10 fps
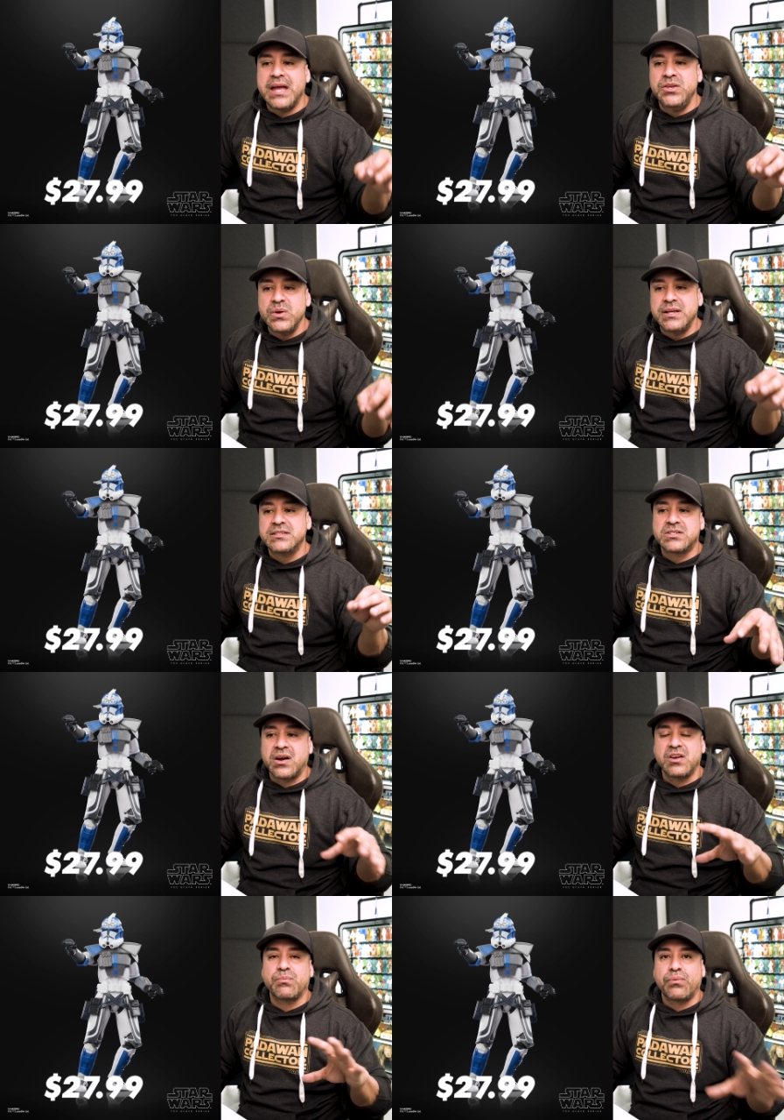And you can
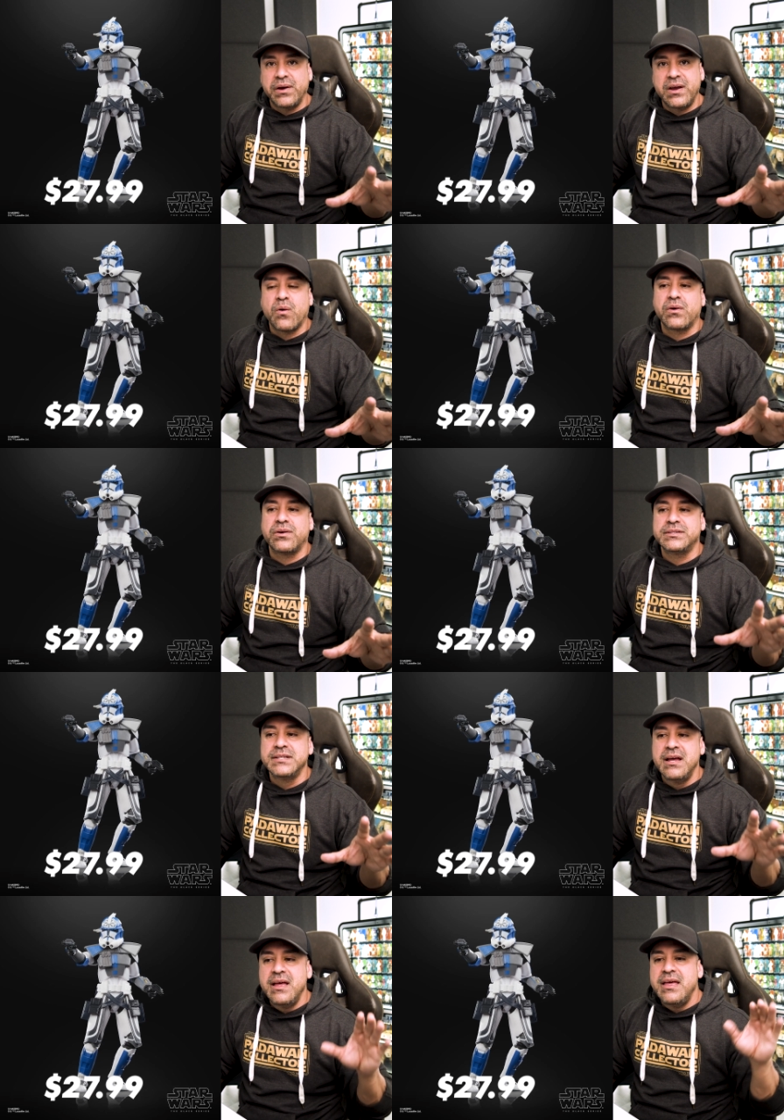start your pre-orders